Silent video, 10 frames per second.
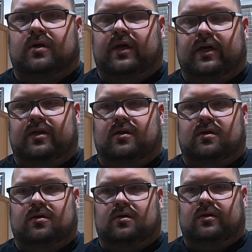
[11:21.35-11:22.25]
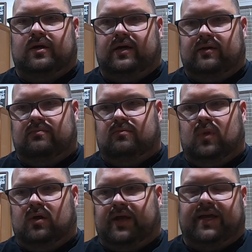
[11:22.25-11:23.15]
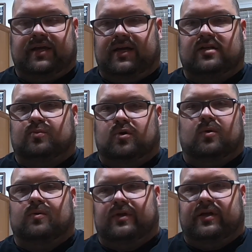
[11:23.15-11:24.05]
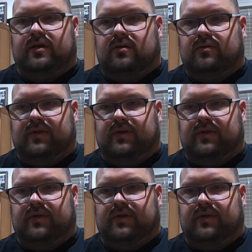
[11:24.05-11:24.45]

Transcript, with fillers: and uh, it looked like it catch more gold than it.